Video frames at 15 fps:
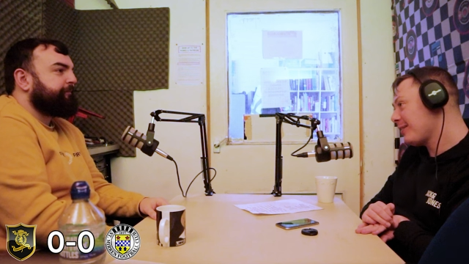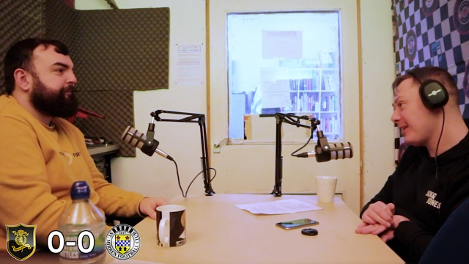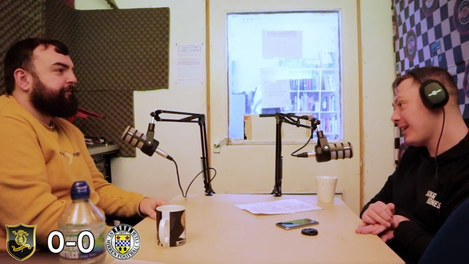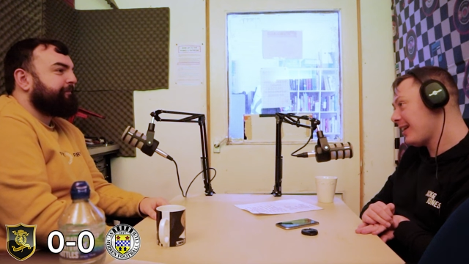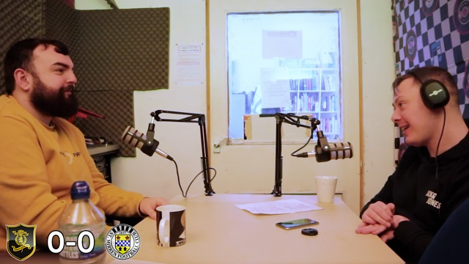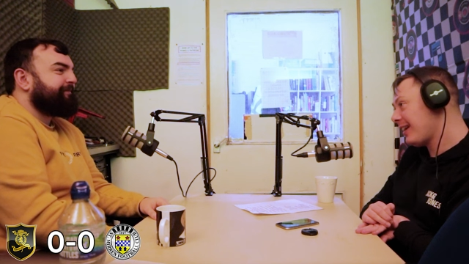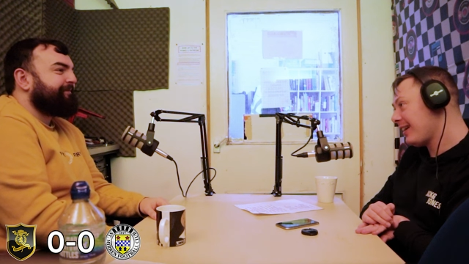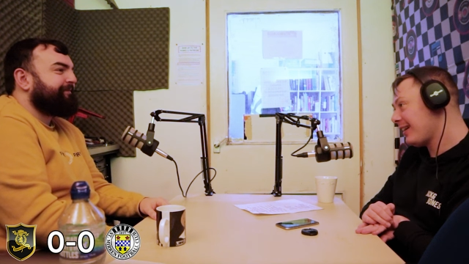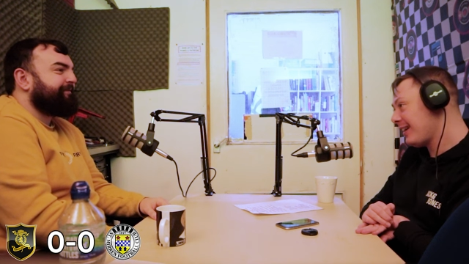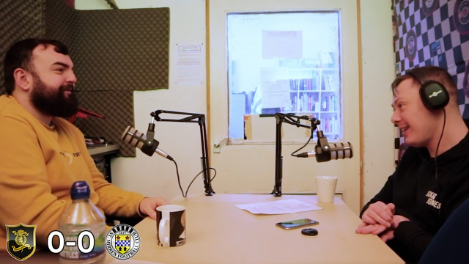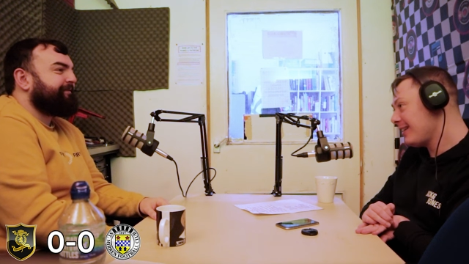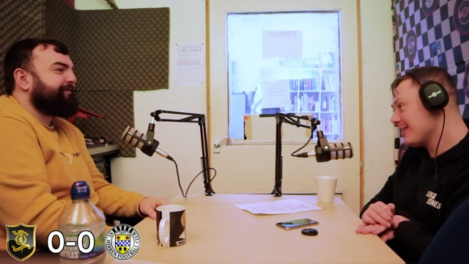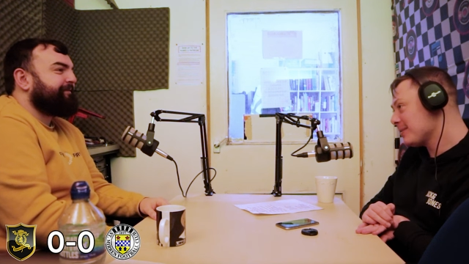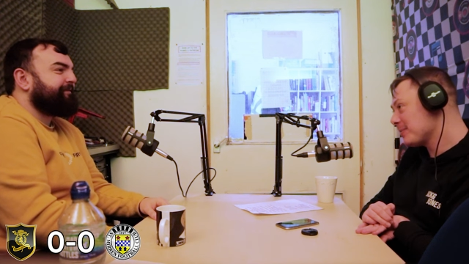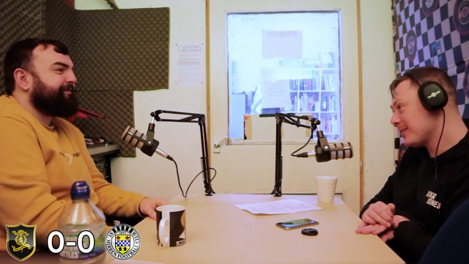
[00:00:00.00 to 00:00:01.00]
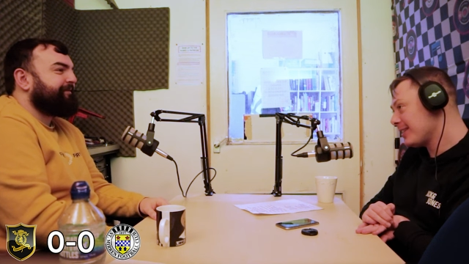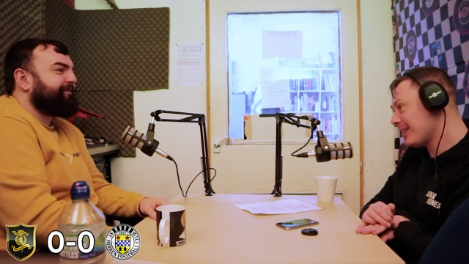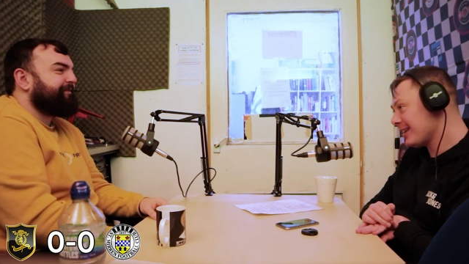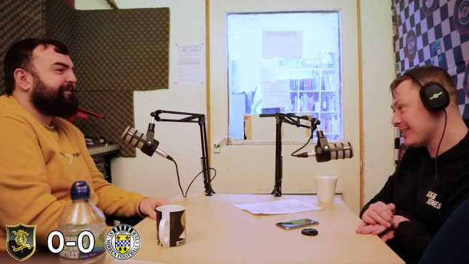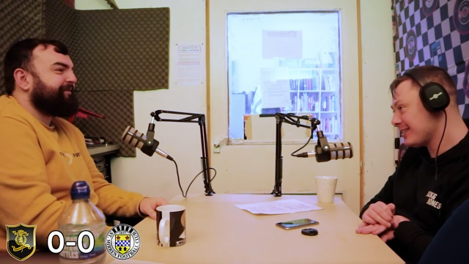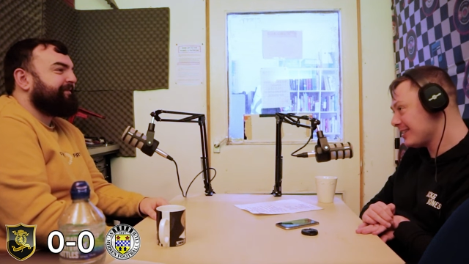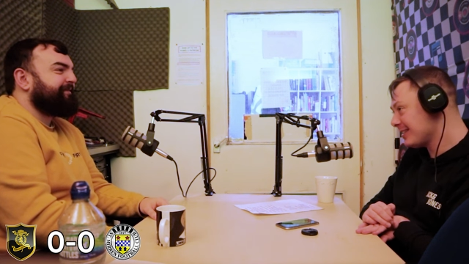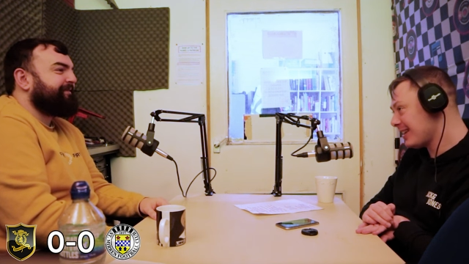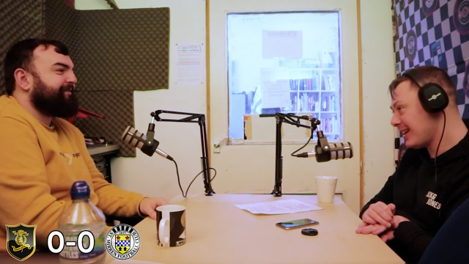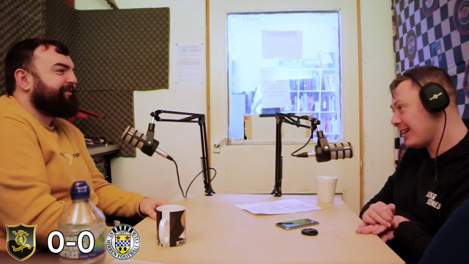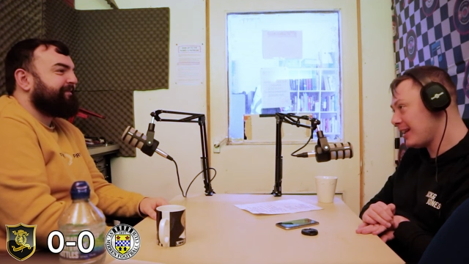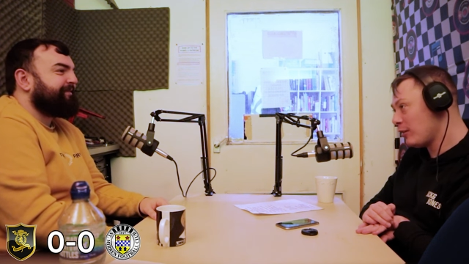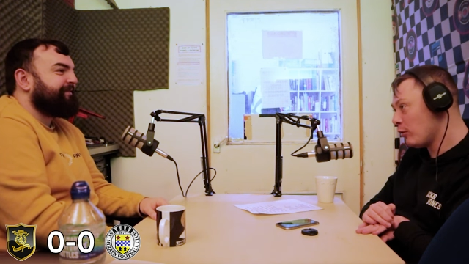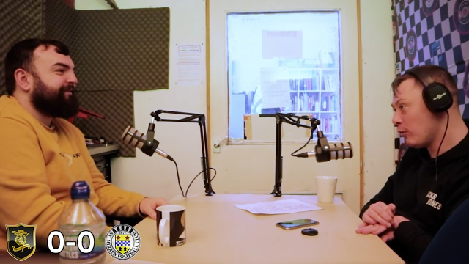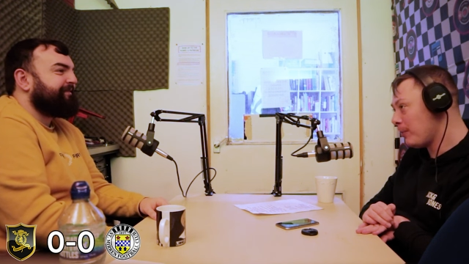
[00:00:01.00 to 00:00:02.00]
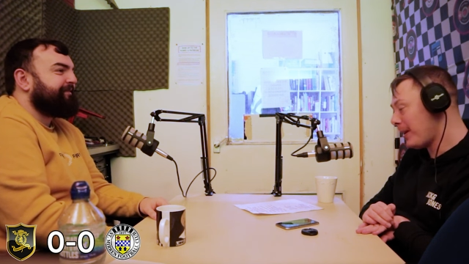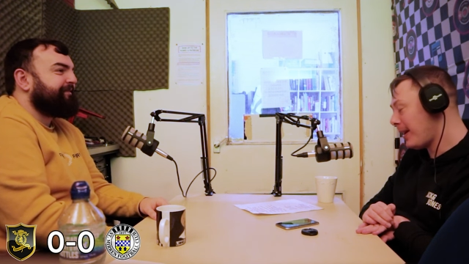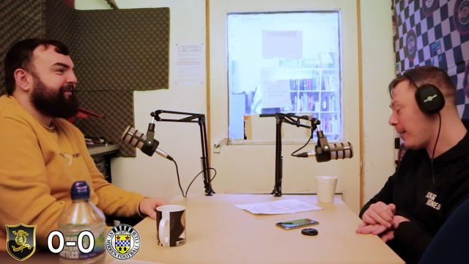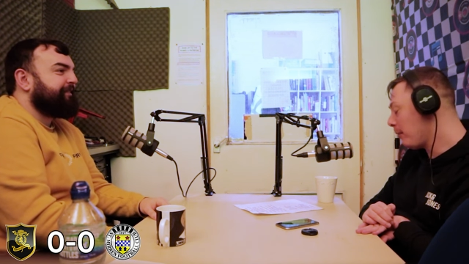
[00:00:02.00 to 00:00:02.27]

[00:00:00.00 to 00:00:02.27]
Speaker 1: if Kieran's predictions aren't to go by.